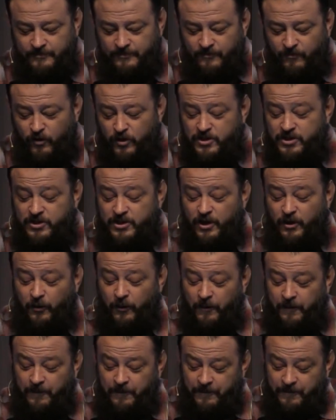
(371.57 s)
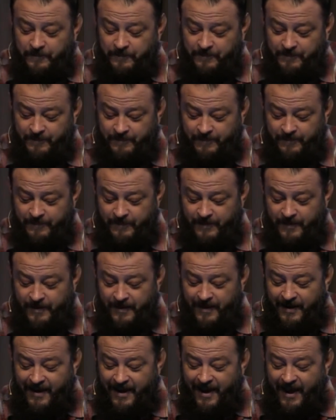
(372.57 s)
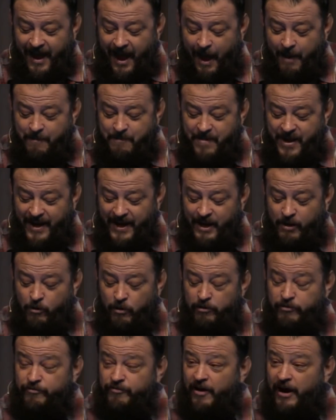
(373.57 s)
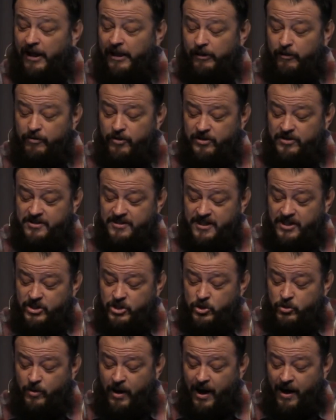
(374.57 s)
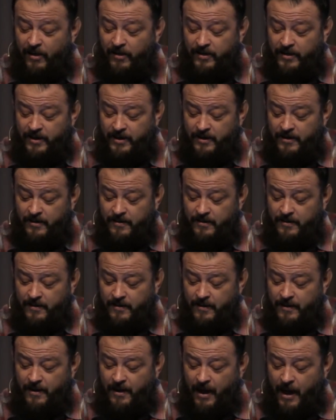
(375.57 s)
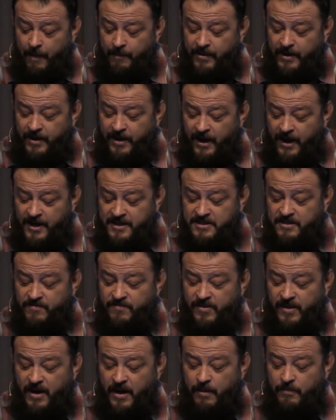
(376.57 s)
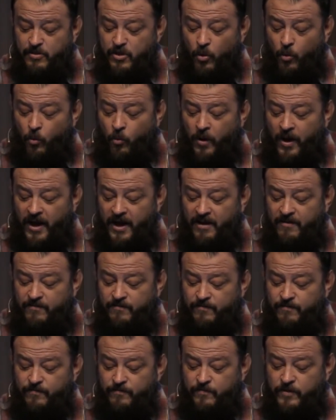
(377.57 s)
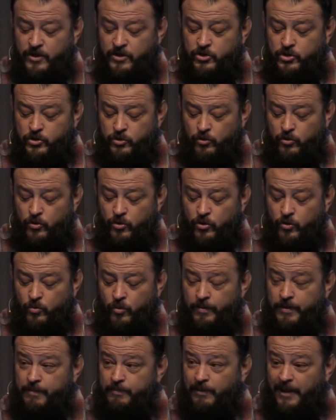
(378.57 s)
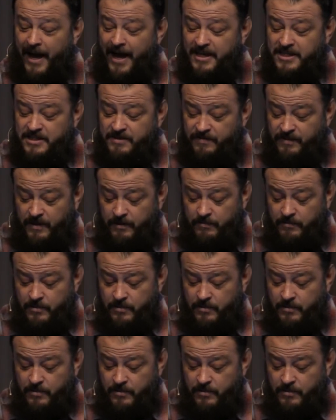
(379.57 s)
Verse 2 And many will follow their sensuality, and because of them, the way of the truth will be blasphemed.